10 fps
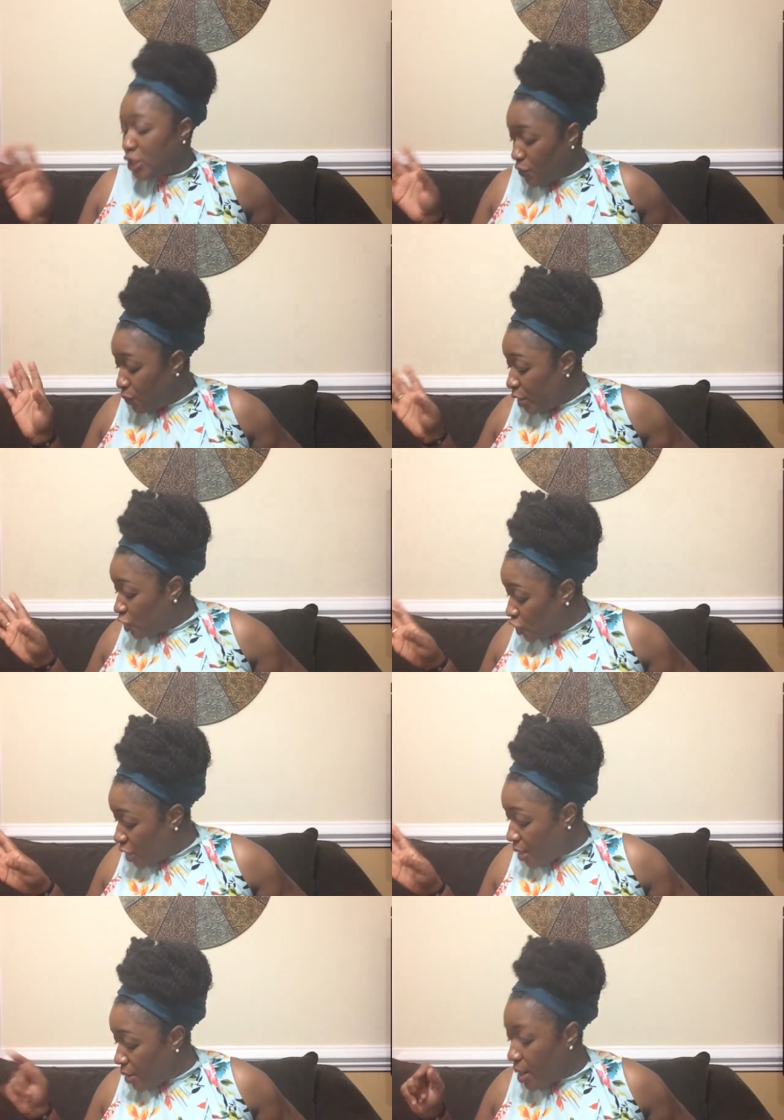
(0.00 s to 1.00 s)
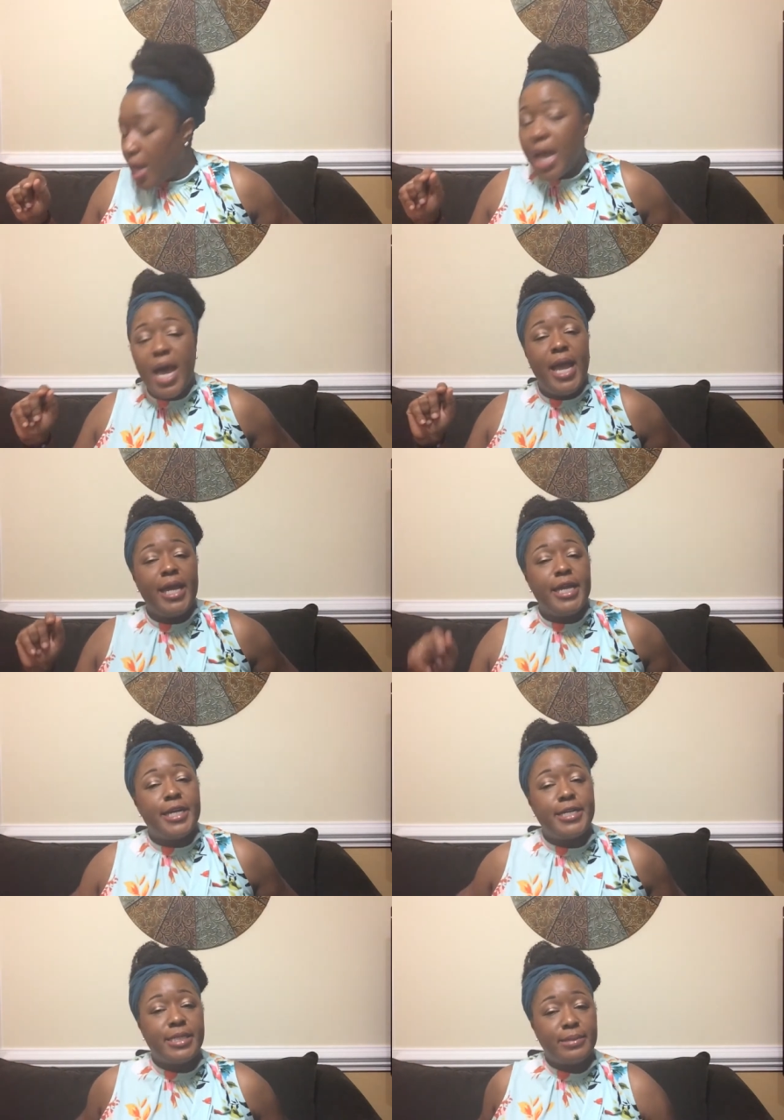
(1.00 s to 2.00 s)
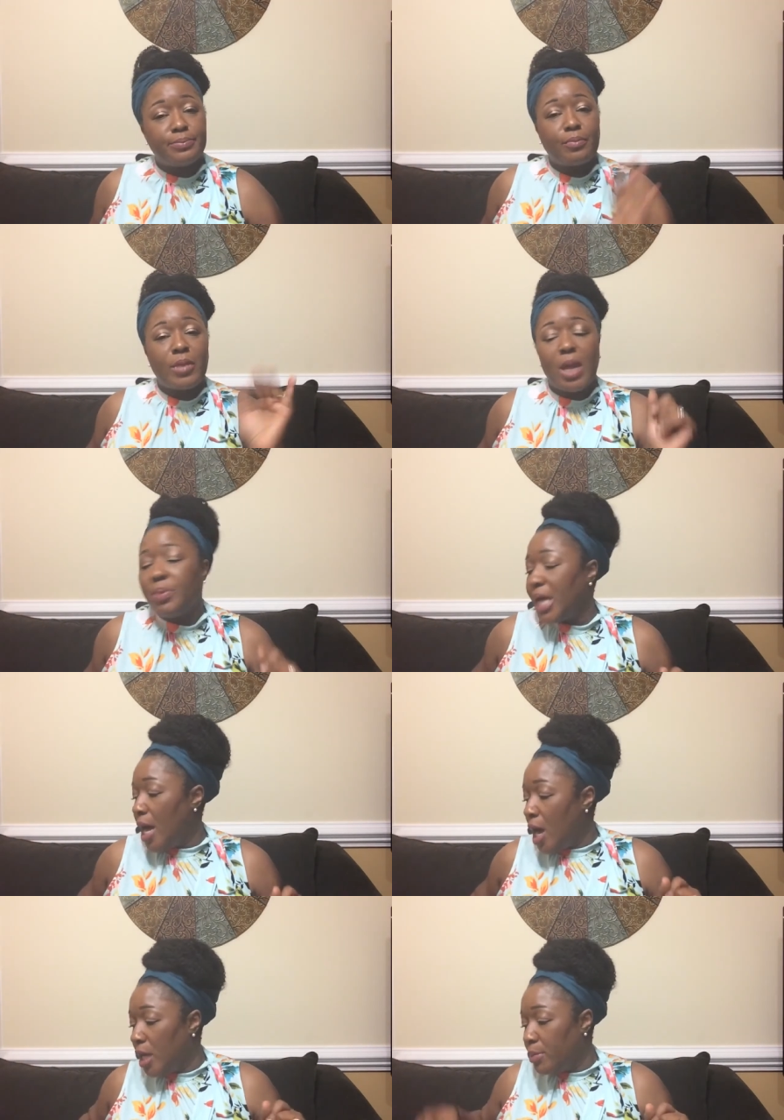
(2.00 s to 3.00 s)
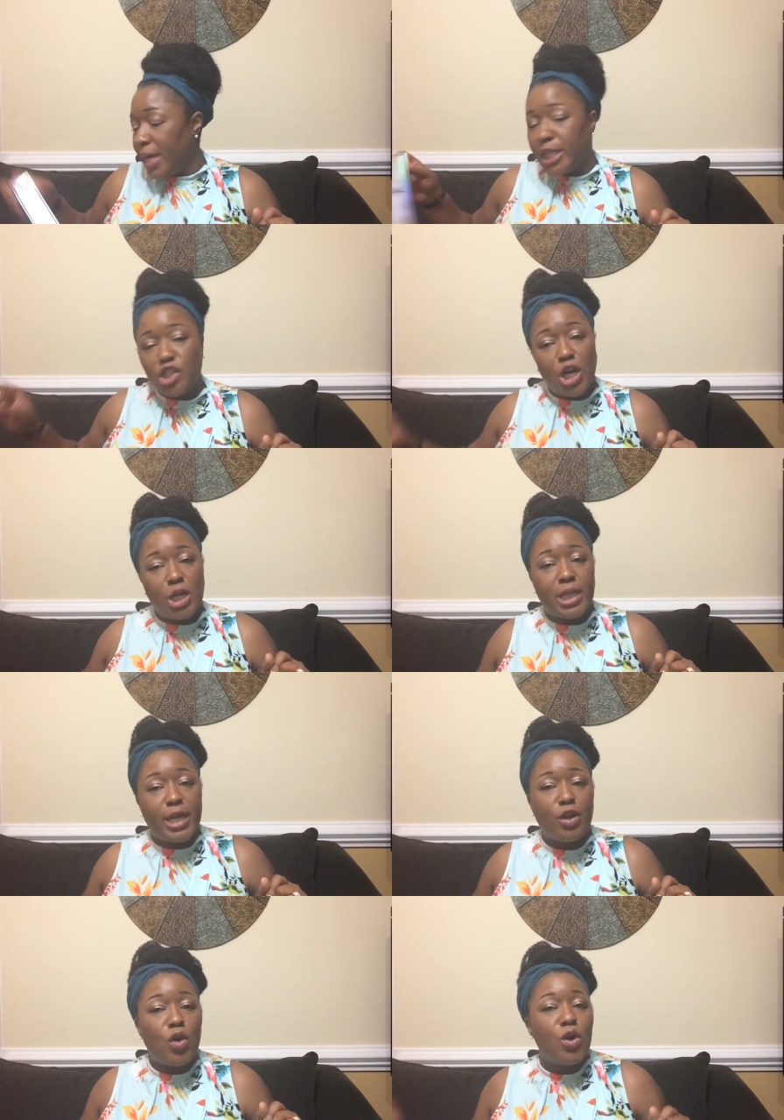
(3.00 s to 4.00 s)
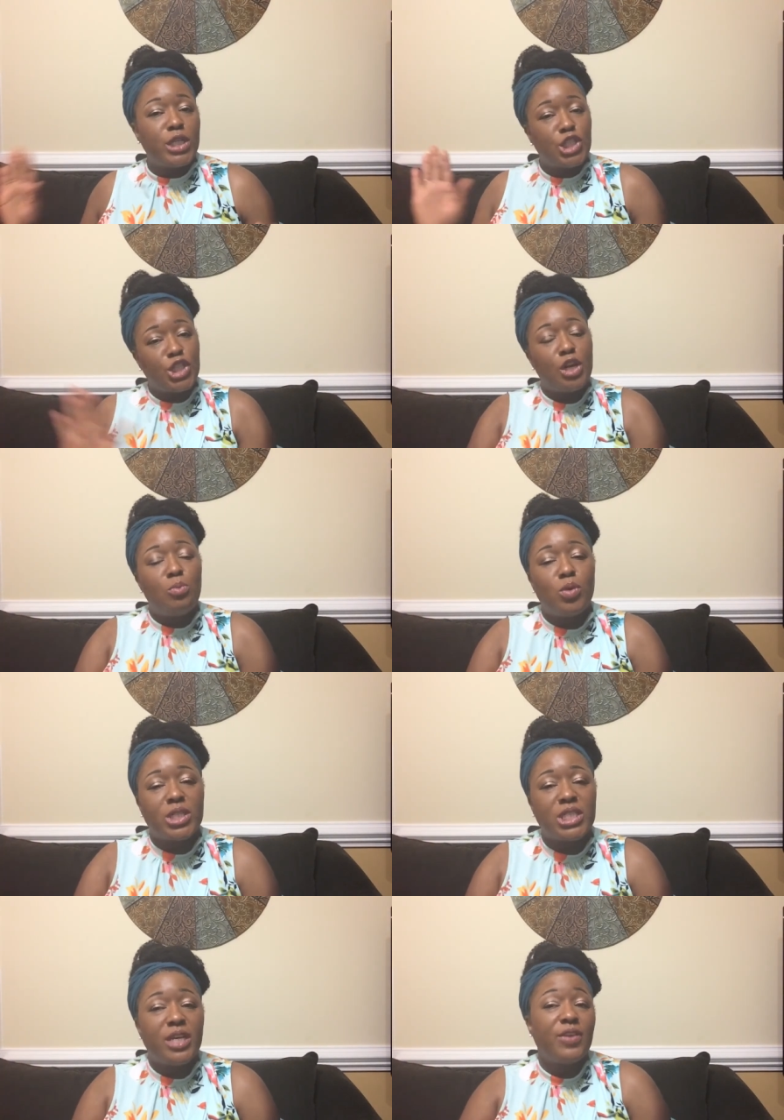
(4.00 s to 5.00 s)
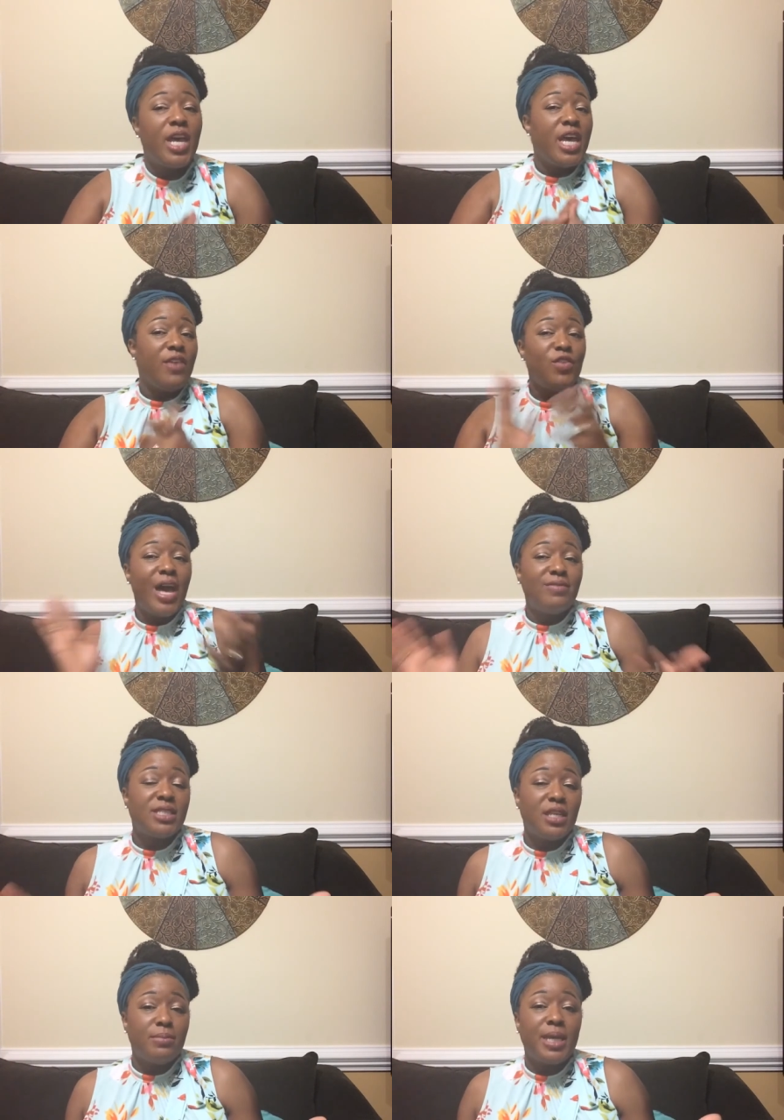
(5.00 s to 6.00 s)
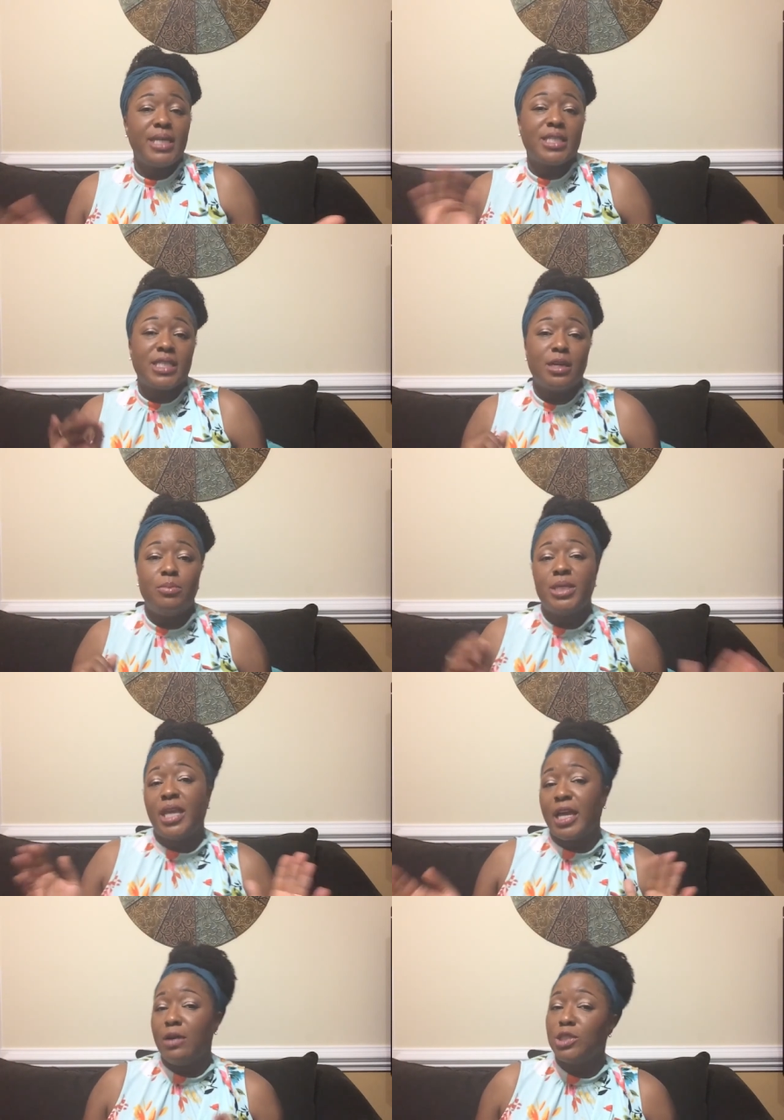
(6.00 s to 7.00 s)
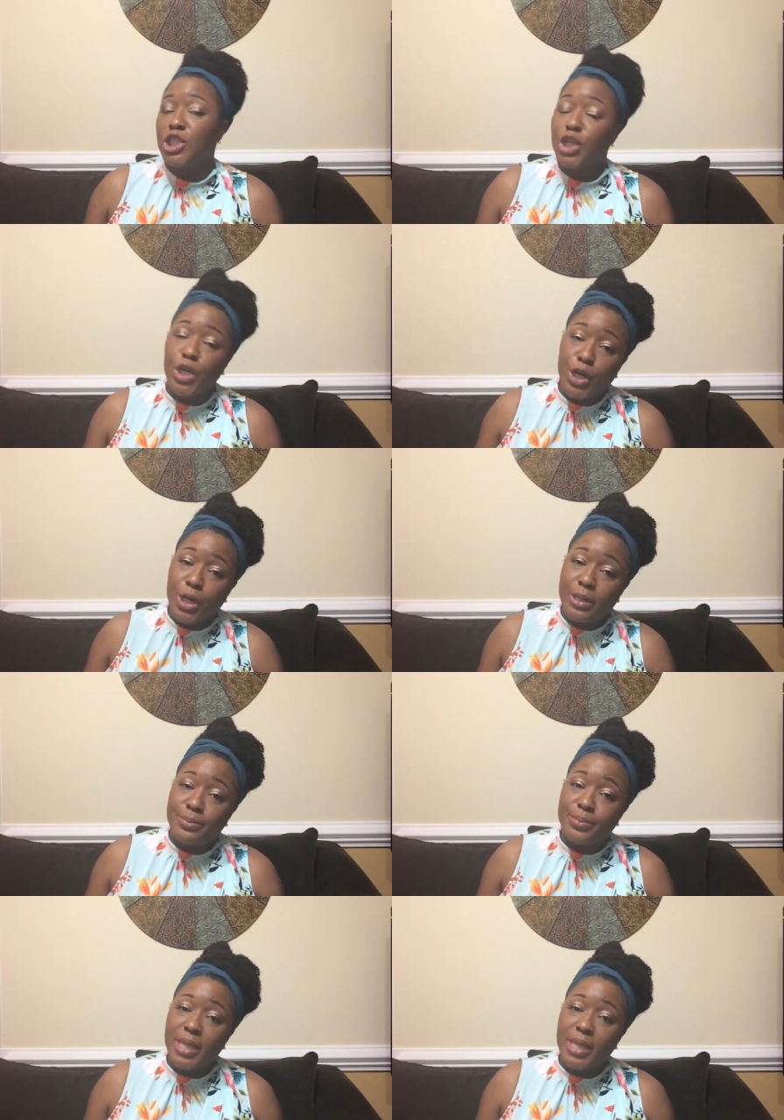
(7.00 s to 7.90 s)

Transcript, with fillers: to really share and um but I'll holler back at y'all later on and share more stuff if you haven't sub yet hit the sub button hang out with your girl